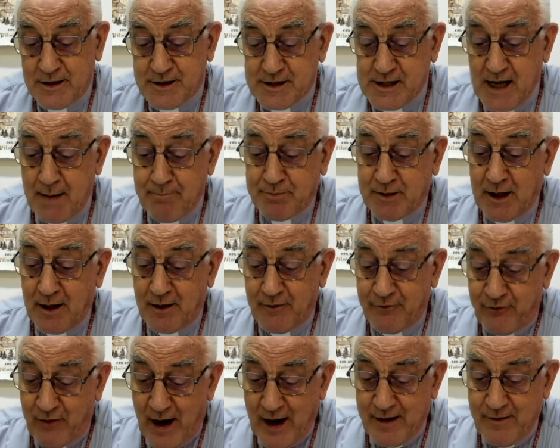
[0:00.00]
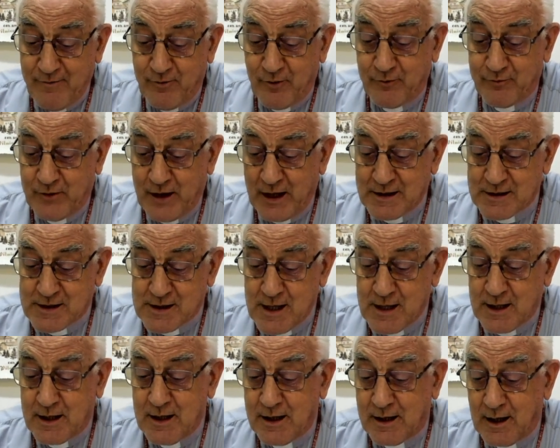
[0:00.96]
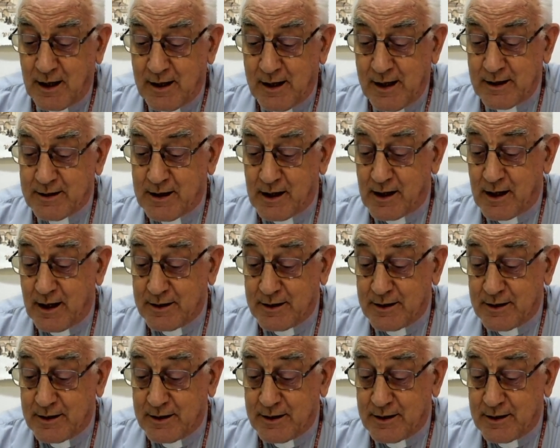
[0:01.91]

Chapter 5 of the encyclical letter